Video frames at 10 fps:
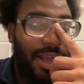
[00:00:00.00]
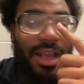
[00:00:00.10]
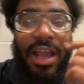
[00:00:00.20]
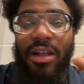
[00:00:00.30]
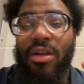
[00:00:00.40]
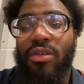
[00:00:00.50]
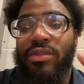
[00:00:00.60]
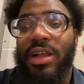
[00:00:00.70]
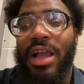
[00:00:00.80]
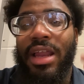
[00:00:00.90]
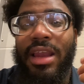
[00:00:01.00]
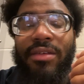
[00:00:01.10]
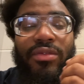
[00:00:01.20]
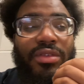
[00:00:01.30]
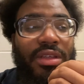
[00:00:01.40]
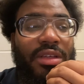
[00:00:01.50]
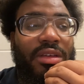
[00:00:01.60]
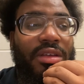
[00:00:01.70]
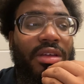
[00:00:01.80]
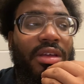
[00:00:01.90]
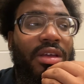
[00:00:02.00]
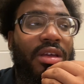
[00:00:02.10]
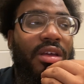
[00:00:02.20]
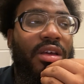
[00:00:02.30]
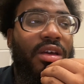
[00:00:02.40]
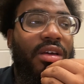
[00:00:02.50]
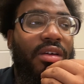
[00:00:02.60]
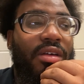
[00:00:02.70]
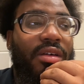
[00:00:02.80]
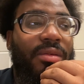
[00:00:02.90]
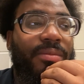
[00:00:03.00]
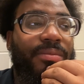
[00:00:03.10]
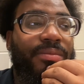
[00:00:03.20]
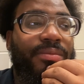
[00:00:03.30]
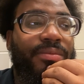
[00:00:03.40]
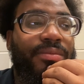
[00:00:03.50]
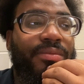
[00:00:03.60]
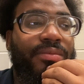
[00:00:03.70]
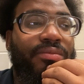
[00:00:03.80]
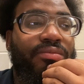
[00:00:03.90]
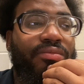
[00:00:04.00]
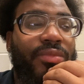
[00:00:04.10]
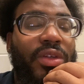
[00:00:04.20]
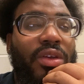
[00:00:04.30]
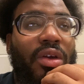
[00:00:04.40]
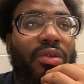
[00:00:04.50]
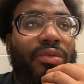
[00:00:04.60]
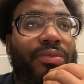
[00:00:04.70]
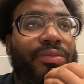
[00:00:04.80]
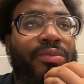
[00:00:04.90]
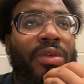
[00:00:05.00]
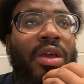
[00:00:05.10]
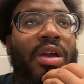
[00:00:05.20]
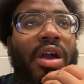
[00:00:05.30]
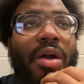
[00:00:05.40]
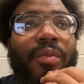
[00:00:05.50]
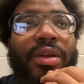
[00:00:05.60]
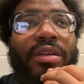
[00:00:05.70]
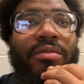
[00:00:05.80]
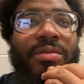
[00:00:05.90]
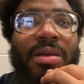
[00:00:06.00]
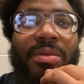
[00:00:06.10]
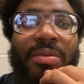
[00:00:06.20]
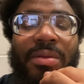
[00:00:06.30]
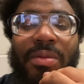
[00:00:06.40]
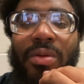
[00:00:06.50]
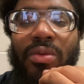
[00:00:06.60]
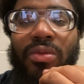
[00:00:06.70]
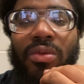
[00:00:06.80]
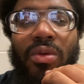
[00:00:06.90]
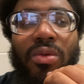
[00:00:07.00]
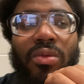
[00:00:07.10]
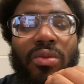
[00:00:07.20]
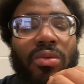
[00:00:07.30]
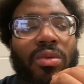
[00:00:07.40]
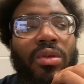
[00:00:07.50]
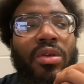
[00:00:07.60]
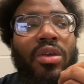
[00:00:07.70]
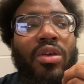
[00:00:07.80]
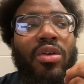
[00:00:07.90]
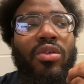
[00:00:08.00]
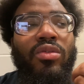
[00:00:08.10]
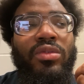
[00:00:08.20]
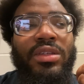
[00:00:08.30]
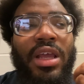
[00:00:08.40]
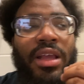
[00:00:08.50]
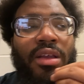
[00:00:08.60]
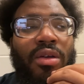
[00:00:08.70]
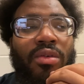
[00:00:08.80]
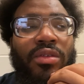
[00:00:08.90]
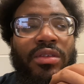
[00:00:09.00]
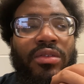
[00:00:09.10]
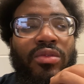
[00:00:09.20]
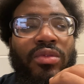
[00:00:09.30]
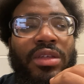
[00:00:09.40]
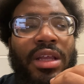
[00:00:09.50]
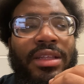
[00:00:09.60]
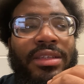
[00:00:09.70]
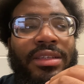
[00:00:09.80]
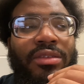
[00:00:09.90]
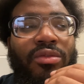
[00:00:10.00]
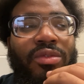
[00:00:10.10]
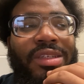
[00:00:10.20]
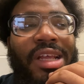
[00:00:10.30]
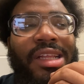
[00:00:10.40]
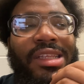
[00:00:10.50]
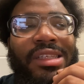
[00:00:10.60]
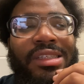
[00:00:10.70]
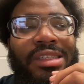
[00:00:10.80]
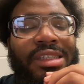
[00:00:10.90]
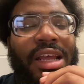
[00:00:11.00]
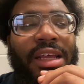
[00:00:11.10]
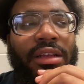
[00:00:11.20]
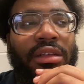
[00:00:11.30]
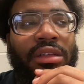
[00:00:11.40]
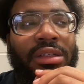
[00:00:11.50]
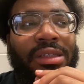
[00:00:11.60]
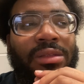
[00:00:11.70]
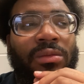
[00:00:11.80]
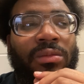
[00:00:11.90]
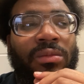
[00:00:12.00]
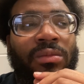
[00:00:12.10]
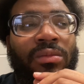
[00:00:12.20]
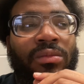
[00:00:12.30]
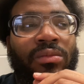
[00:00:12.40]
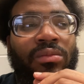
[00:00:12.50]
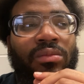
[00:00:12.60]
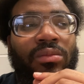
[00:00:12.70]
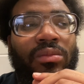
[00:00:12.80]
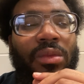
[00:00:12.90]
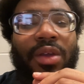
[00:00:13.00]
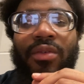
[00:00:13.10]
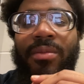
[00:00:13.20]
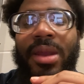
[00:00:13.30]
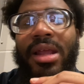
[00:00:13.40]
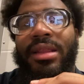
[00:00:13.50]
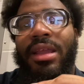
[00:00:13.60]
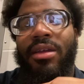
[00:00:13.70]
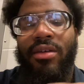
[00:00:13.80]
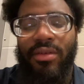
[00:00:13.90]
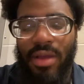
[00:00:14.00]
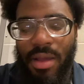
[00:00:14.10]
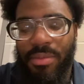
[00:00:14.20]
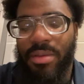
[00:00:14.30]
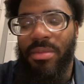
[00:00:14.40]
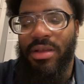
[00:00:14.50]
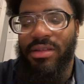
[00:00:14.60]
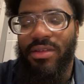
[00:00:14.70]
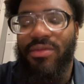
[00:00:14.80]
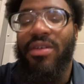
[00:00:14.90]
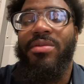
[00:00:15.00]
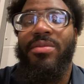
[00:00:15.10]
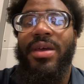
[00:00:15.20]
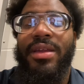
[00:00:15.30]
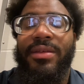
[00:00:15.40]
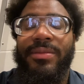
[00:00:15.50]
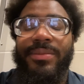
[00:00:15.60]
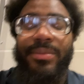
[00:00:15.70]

I got goals, I got levels, and um, you know, I'm one of them type of people who who who said goals and who said this and who said this and that. And if I'm not there, I beat myself up about it.